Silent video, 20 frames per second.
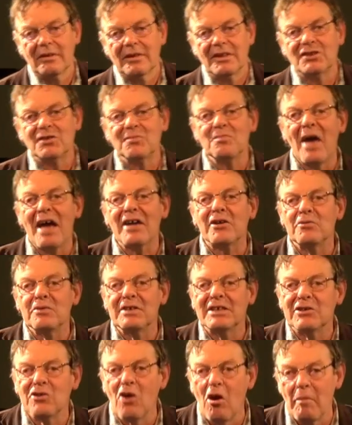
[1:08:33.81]
This is
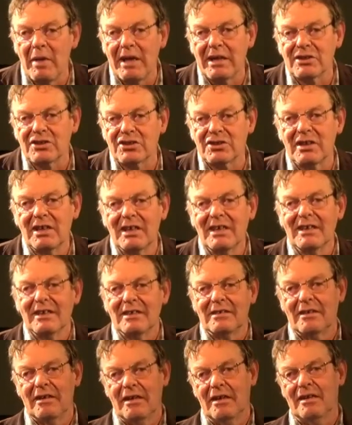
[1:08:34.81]
macroeconomics.
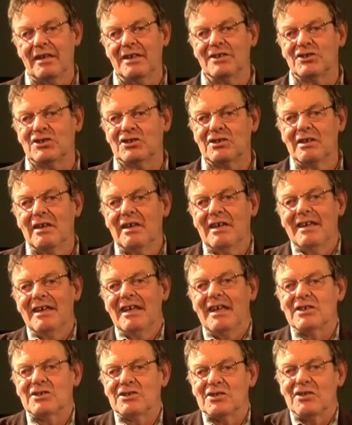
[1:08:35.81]
Yeah? It's,
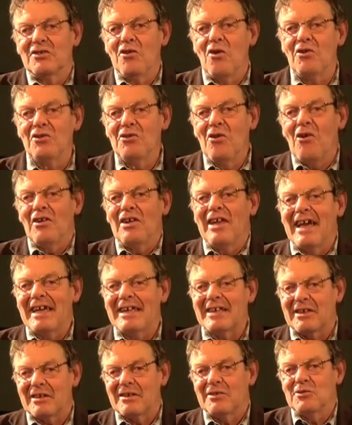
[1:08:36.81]
it's not, not
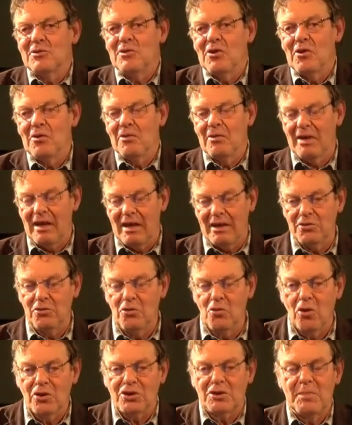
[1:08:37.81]
like, you know,
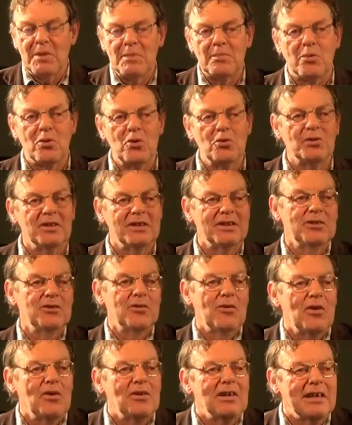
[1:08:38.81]
you ought to be prudent in
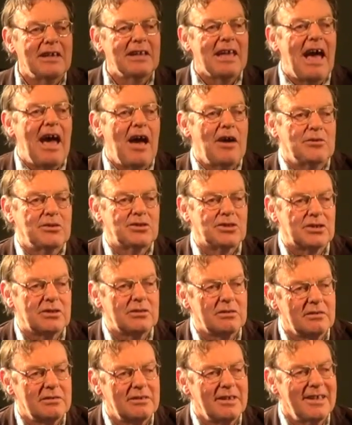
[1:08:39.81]
your own little
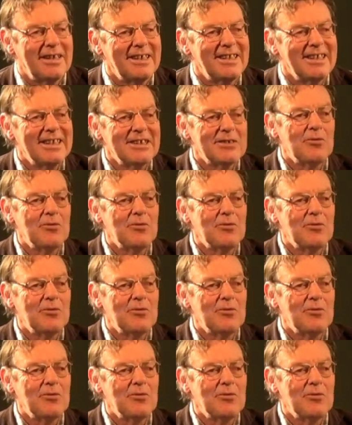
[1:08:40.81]
house. Yeah?